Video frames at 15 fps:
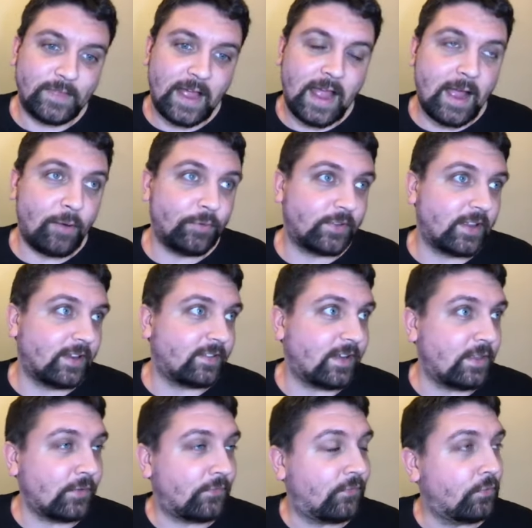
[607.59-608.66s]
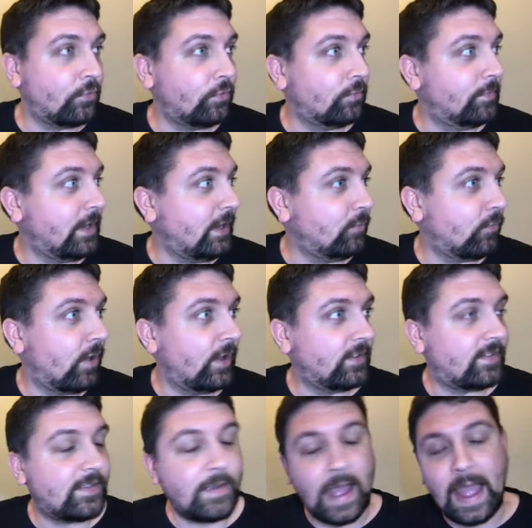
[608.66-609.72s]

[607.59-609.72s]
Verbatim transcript: I was gonna say the fool me once,